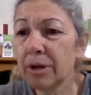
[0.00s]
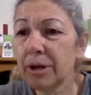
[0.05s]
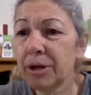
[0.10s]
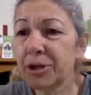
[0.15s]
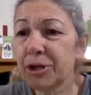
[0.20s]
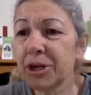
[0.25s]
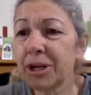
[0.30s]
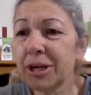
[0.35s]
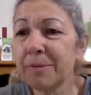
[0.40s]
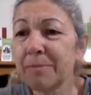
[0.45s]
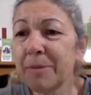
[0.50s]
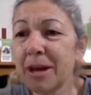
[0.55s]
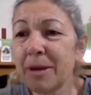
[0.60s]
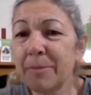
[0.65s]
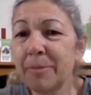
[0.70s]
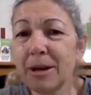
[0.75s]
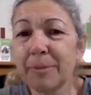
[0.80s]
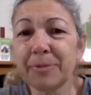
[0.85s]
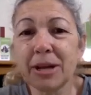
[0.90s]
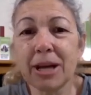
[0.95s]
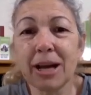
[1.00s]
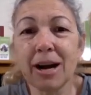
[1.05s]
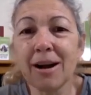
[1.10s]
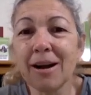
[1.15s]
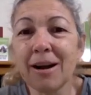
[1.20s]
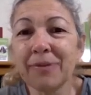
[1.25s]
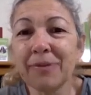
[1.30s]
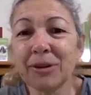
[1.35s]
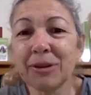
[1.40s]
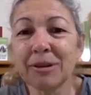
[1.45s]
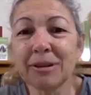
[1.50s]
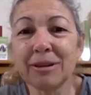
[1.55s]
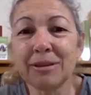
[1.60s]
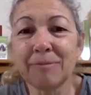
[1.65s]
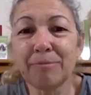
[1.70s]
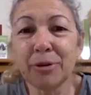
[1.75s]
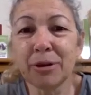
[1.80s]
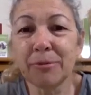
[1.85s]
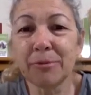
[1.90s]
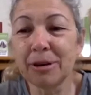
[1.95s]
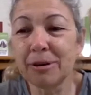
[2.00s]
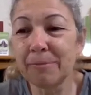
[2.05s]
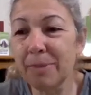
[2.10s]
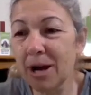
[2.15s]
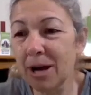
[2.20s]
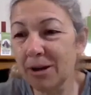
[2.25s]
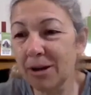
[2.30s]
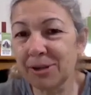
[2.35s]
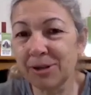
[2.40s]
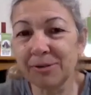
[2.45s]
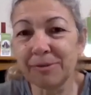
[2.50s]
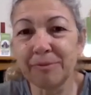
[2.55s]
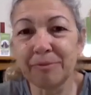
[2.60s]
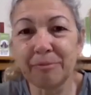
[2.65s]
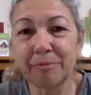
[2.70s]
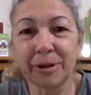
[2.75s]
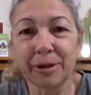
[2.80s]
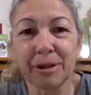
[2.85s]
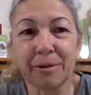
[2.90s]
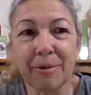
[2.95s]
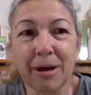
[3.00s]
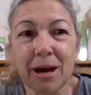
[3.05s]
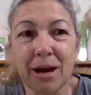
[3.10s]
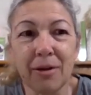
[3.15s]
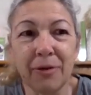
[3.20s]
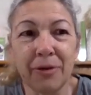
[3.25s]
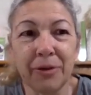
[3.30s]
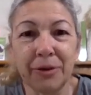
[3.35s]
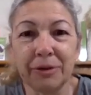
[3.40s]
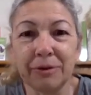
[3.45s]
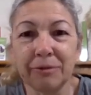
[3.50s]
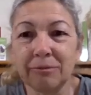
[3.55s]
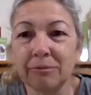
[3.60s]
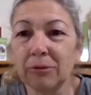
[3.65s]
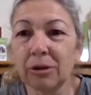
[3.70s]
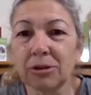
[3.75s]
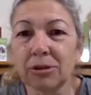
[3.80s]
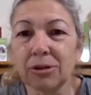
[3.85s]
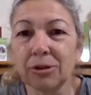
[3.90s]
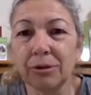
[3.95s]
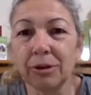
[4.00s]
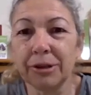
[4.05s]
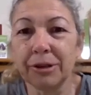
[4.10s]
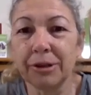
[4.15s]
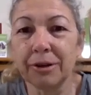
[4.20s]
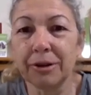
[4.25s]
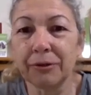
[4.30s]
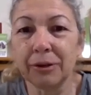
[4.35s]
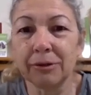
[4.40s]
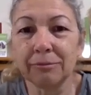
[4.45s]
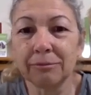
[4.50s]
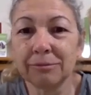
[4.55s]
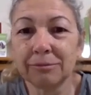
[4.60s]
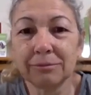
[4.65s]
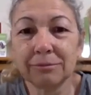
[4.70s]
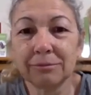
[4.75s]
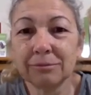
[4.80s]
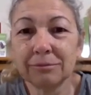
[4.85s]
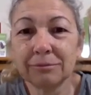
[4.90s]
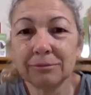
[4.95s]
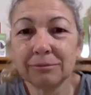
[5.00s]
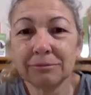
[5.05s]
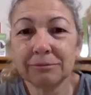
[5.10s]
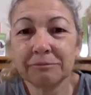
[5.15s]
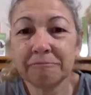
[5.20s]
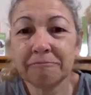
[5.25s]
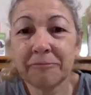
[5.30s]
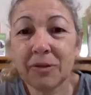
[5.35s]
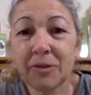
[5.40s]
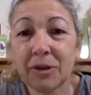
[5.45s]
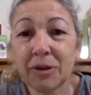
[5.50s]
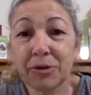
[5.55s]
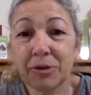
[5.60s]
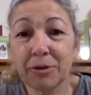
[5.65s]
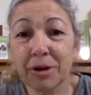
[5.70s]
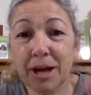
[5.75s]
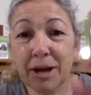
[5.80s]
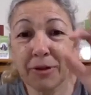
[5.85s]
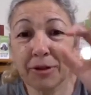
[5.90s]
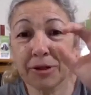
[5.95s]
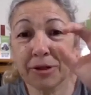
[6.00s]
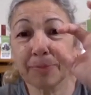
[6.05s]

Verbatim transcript: Chicken baby update. I'll have to put them in a box and bring them out. They look totally different. They're not this